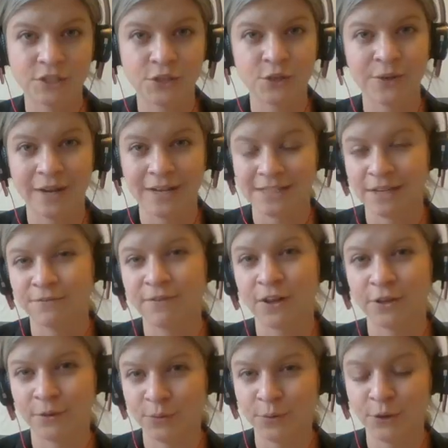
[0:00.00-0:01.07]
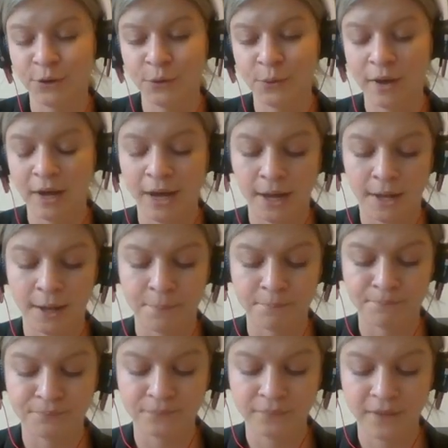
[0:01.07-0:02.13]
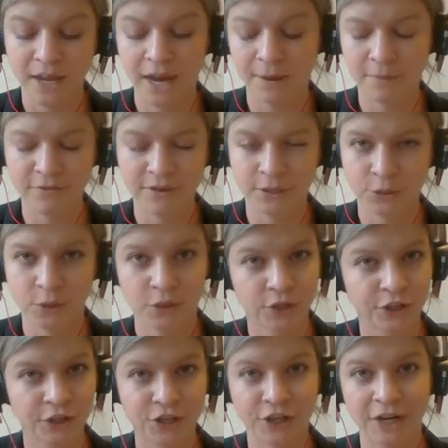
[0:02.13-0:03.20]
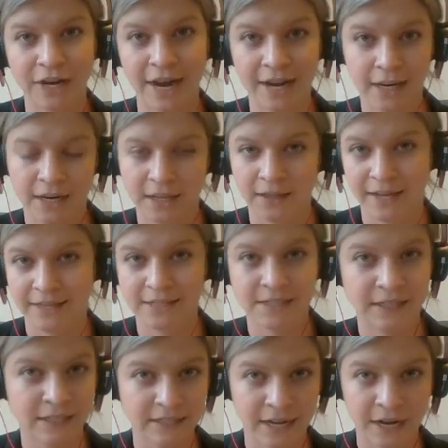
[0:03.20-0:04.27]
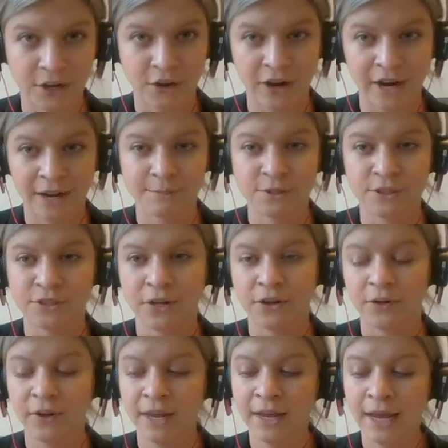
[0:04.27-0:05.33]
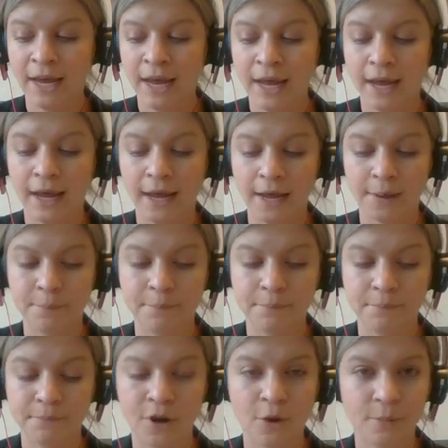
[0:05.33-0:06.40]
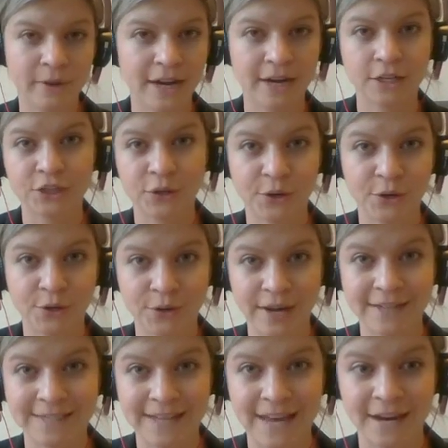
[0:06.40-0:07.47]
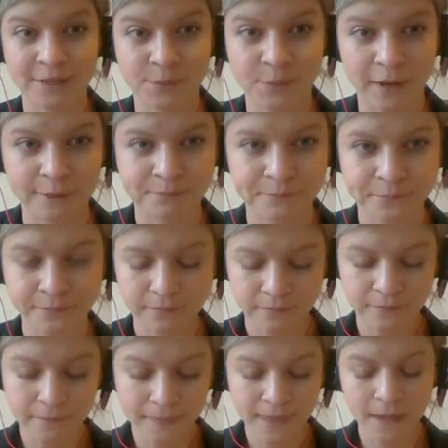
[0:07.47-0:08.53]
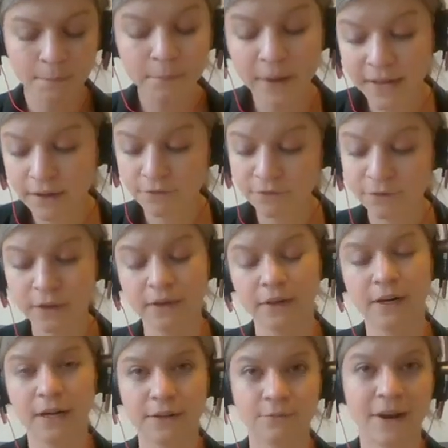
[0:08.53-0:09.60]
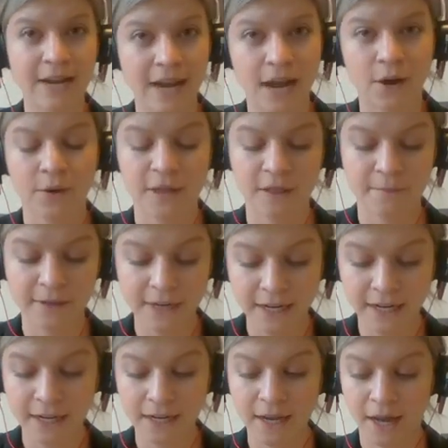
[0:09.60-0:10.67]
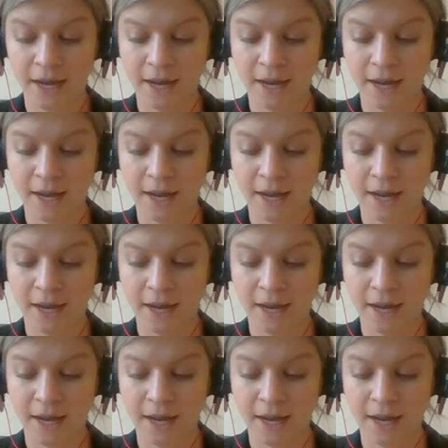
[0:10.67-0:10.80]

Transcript: so you guys can follow through. I'm a visual learner. I kind of like seeing diagrams, so I'll be kind of showing you guys that as well. But for right now, in the beginning,